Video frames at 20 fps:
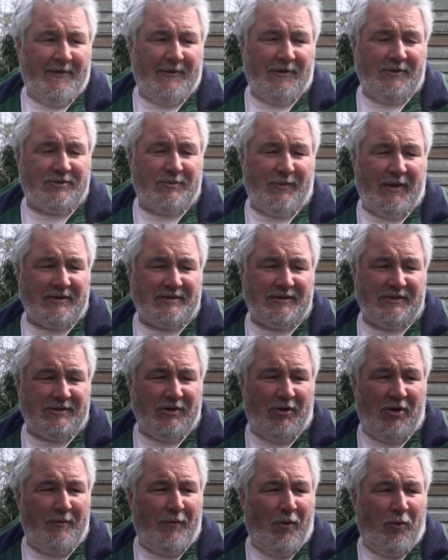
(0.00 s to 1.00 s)
Because waste of
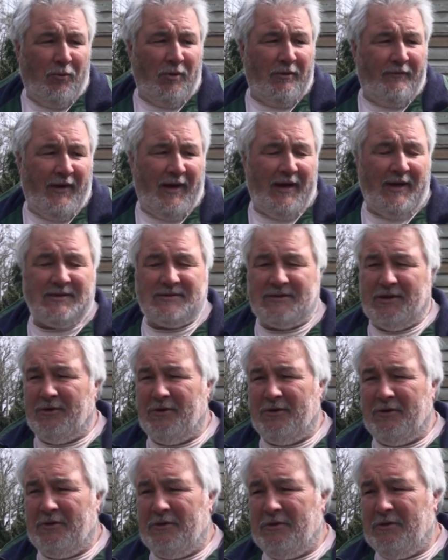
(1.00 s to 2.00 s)
time. All of ours
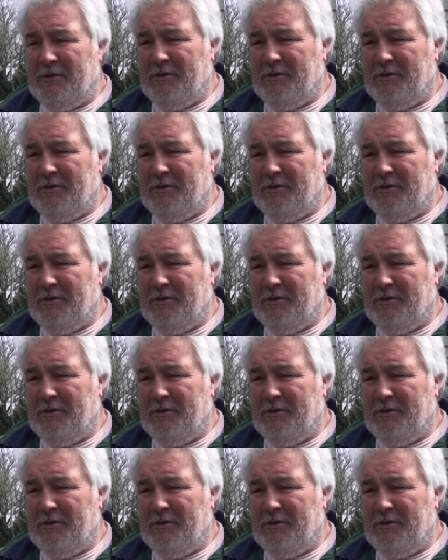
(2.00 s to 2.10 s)
are.